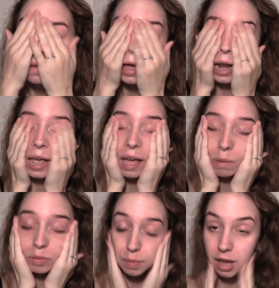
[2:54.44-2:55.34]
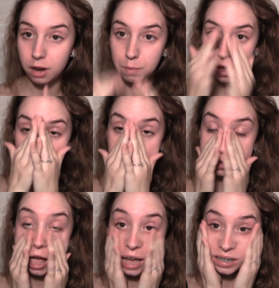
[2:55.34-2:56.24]
and it helps make your makeup
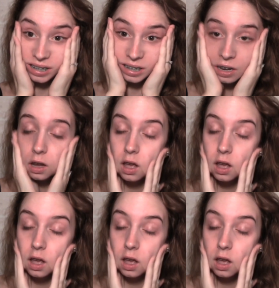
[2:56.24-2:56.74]
last